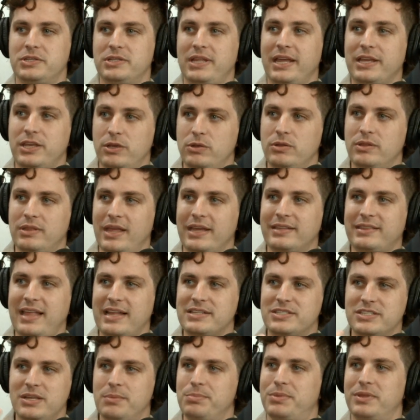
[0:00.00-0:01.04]
Like that's
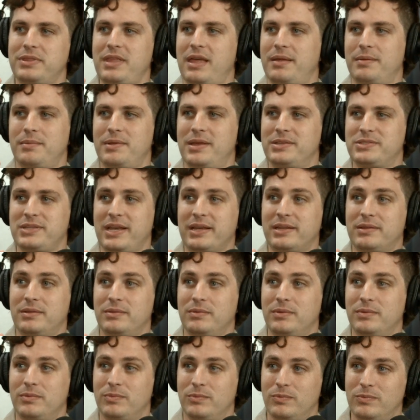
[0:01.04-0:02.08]
something that is like
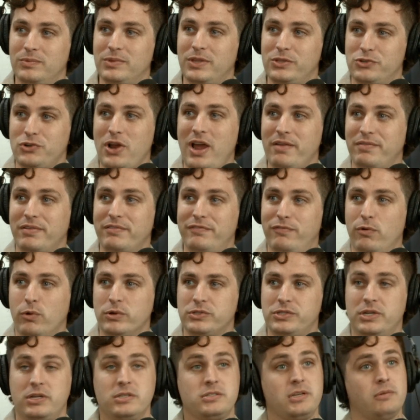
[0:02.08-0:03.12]
the driving force,
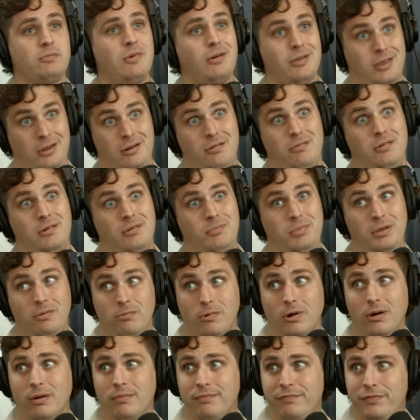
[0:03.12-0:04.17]
and it's like, well, you don't want to be
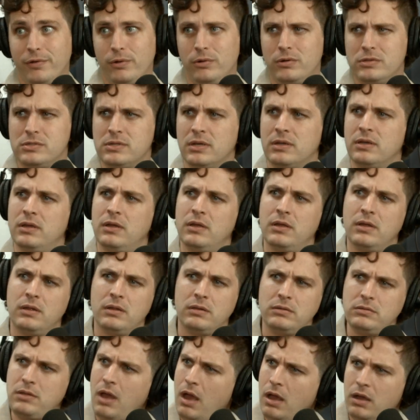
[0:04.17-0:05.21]
worm food. It's like,
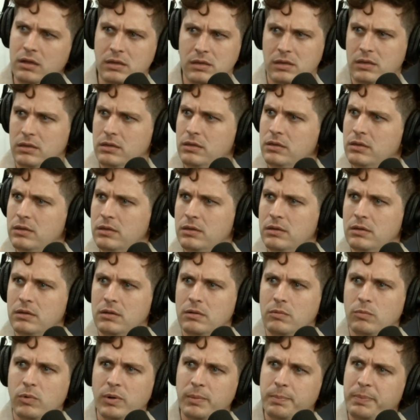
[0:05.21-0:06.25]
doggy,
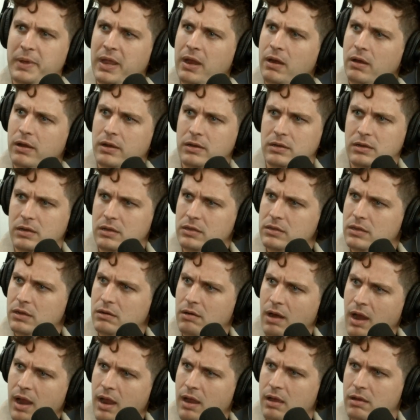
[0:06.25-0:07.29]
we're burying you in the
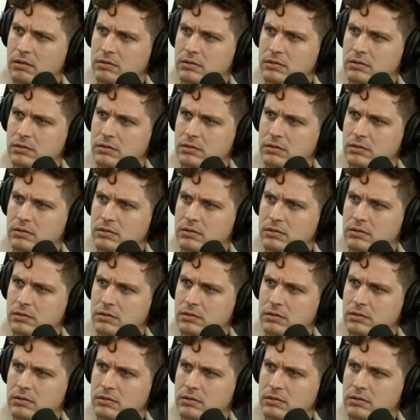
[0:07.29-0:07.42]
ground.